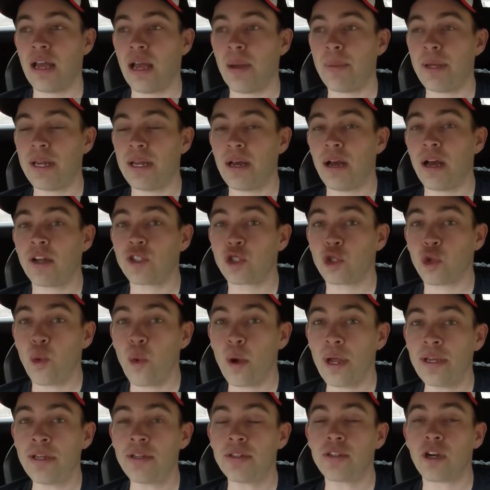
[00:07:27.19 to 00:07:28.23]
I mean, a
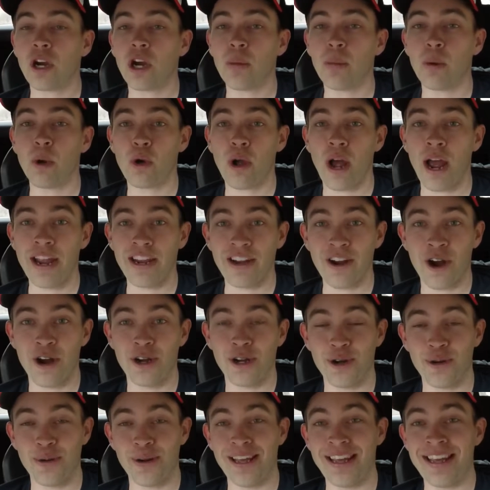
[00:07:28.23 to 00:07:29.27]
twin turbo
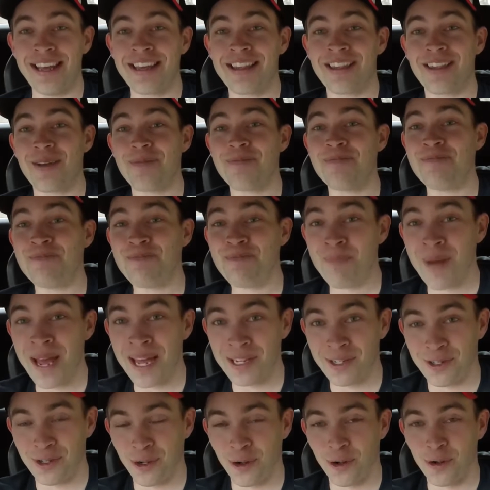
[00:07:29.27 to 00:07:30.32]
Gallardo is
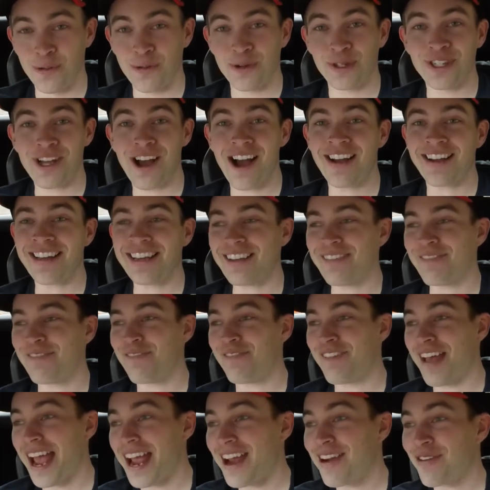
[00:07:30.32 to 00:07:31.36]
mental. We're talking
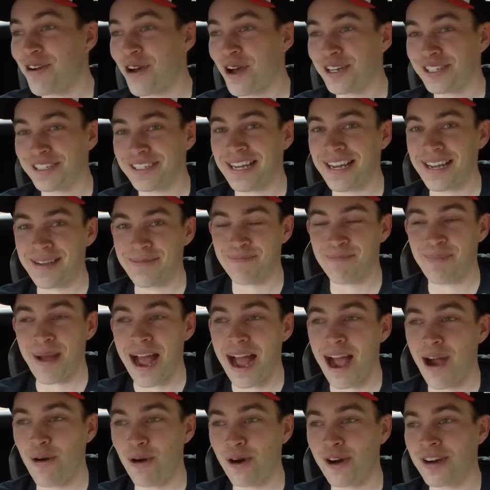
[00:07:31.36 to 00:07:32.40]
Veyron type
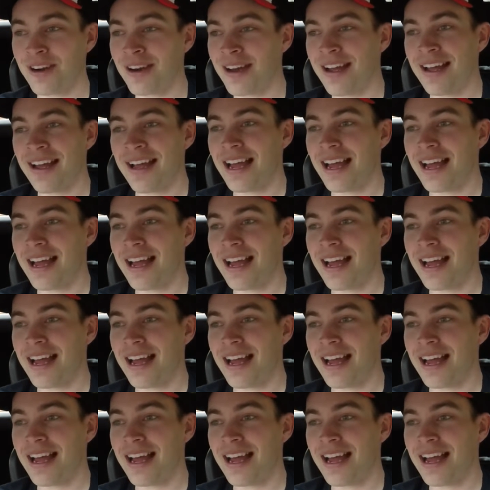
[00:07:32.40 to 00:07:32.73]
power.